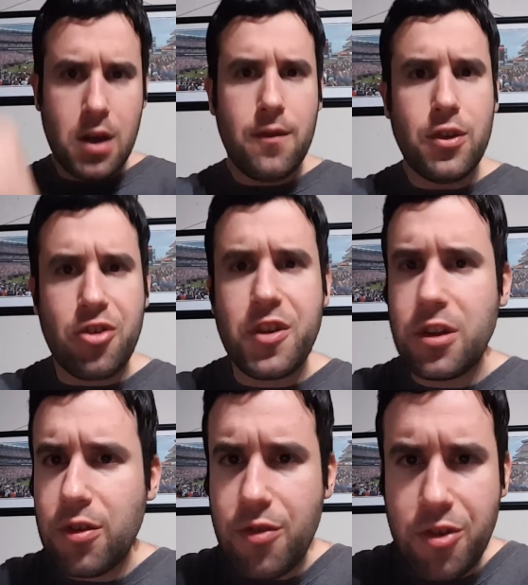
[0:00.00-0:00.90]
For the
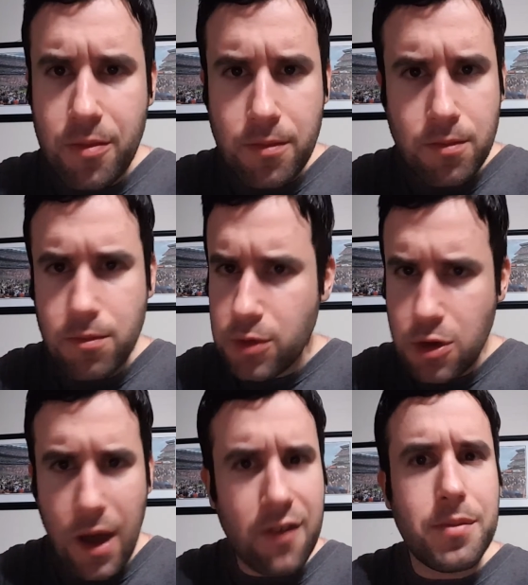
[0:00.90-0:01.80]
Steelers,
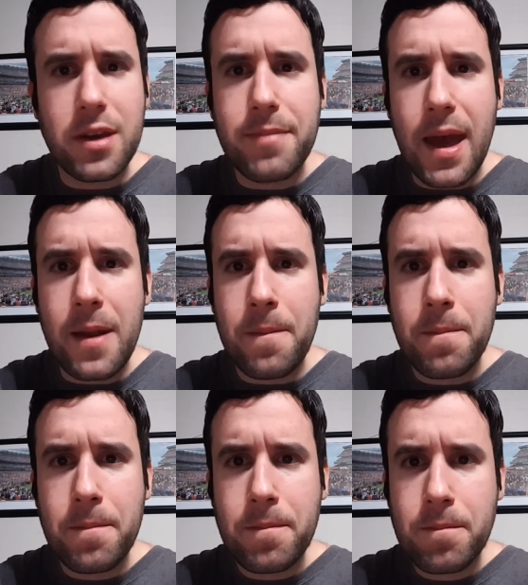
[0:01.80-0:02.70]
you have Big Ben.
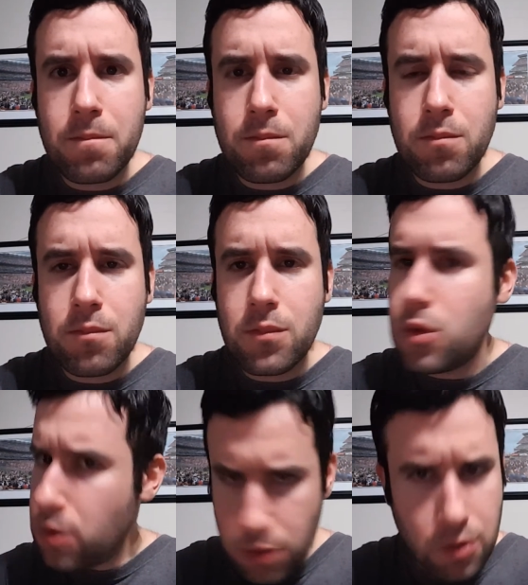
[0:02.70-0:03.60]

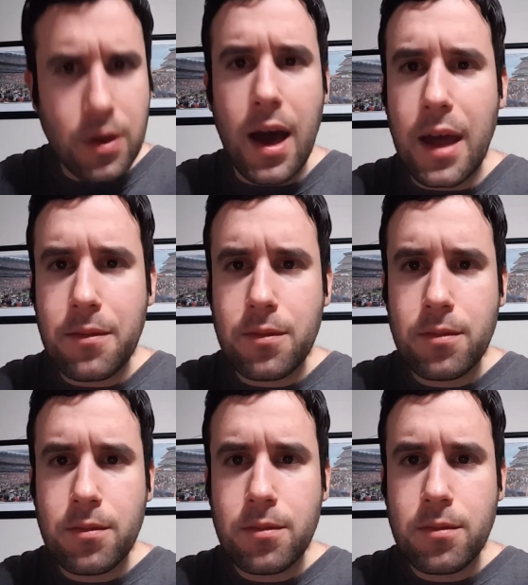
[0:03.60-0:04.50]
You got
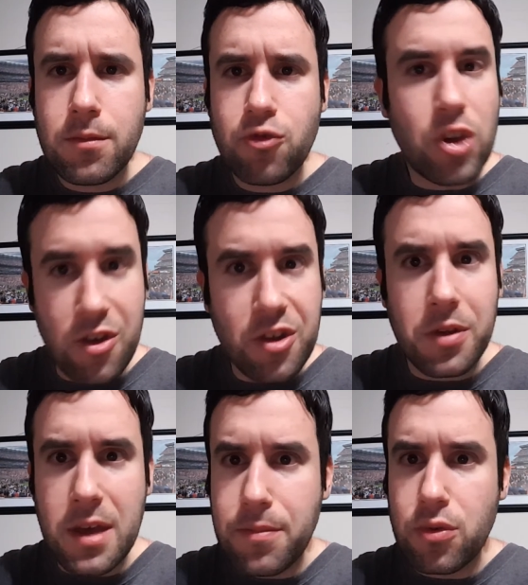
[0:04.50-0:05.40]
Chase
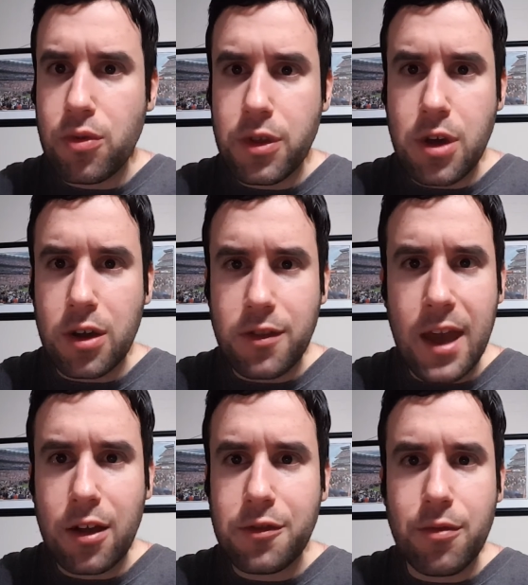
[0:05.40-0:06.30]
Claypool, the young,
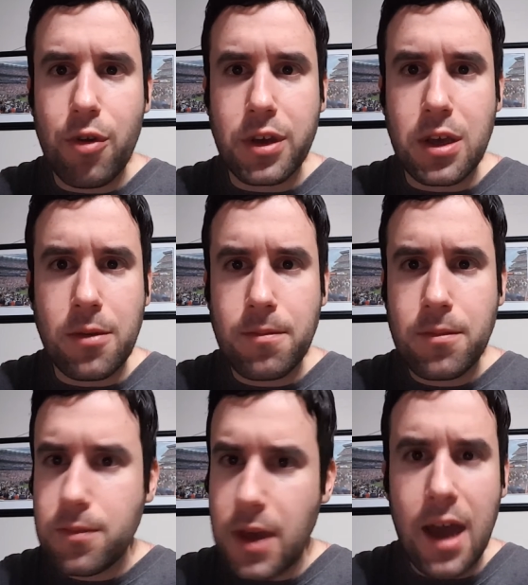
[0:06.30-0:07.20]
talented rookie.
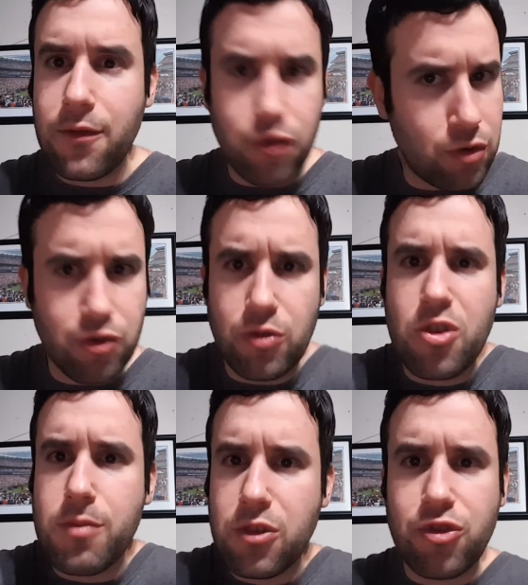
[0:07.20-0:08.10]
You have Juju
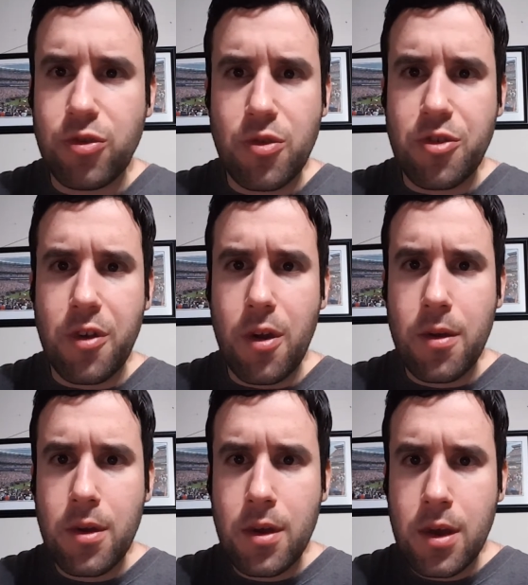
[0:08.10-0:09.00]
Smith-Schuster.
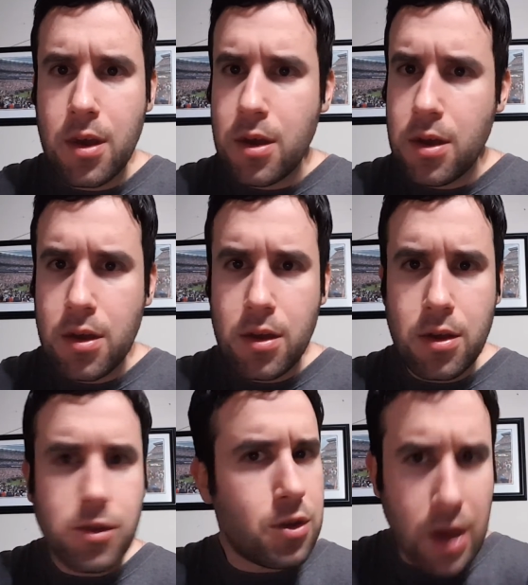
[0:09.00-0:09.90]

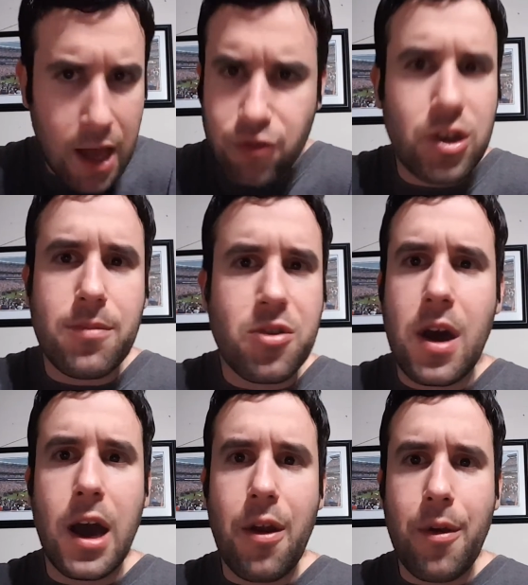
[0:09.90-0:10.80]
You got James
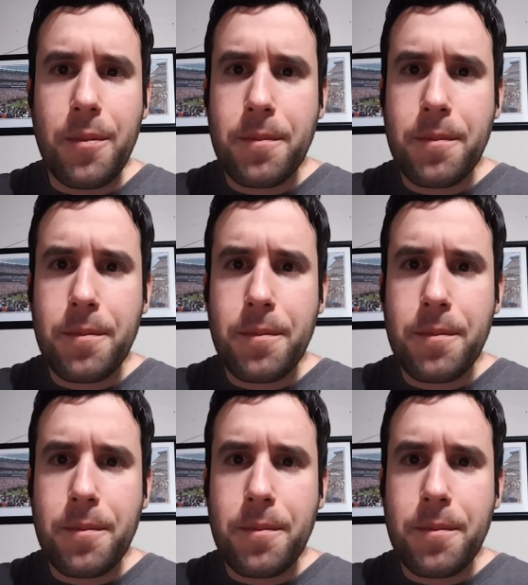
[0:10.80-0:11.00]
Conner.